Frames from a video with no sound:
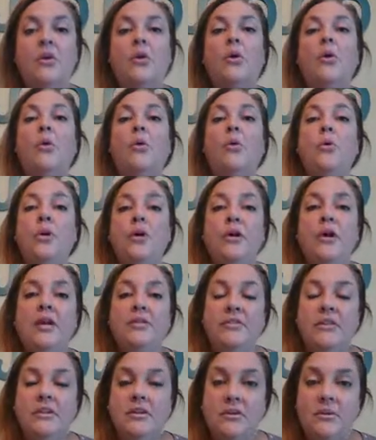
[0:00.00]
Or
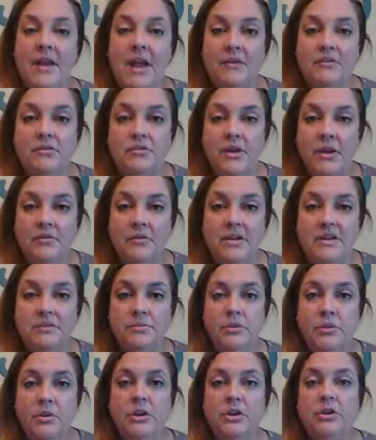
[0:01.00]
if you don't have a dry erase
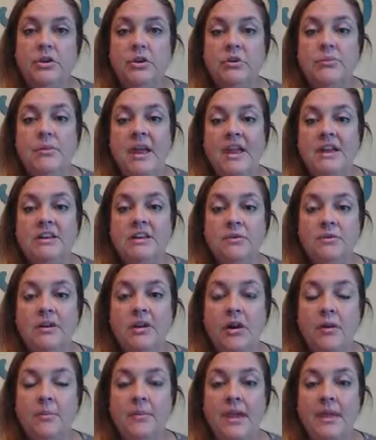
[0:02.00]
board, you may do it
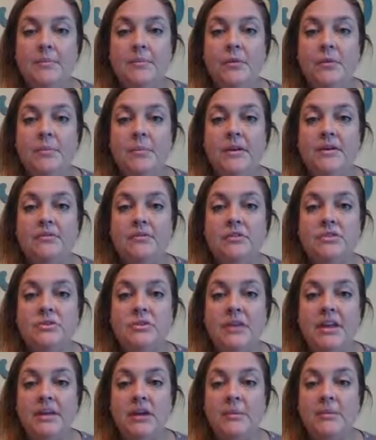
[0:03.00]
on paper. But if you're
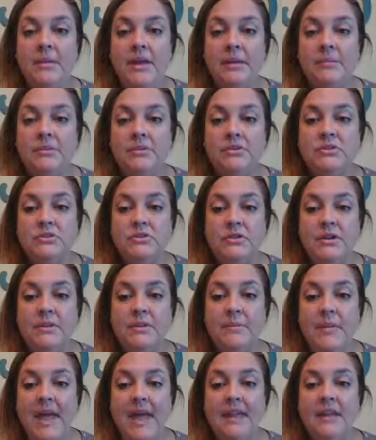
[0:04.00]
doing it on paper, do it
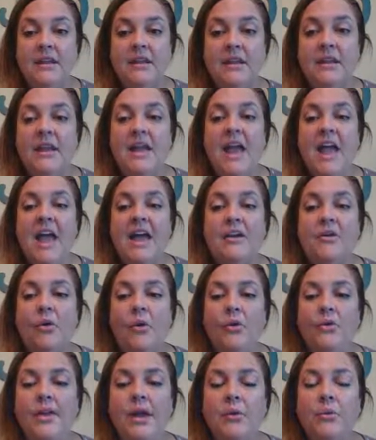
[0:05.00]
in pen and
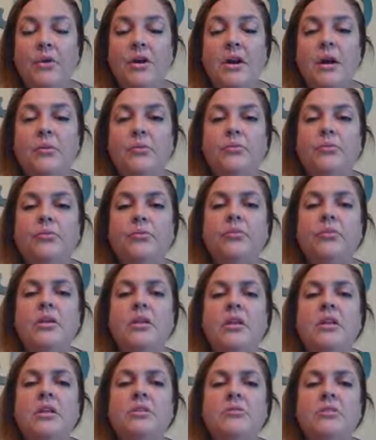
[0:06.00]
hold that work up
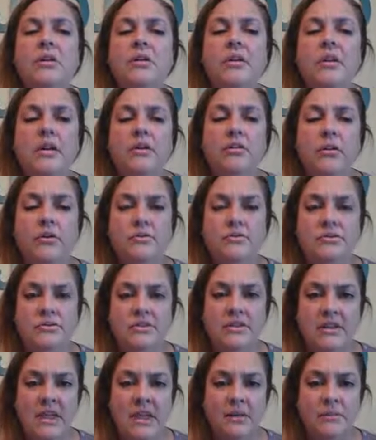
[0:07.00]
really, really close
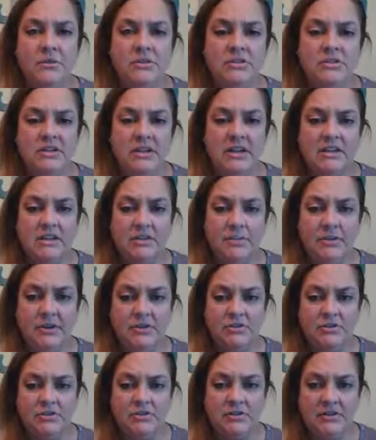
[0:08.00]
to the camera to take the
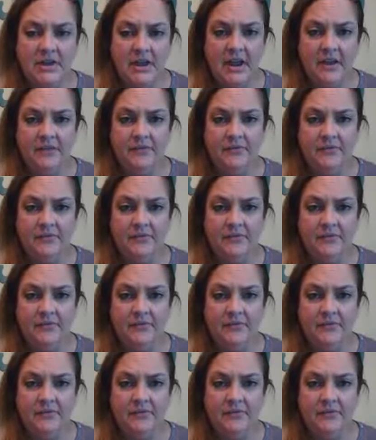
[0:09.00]
picture today.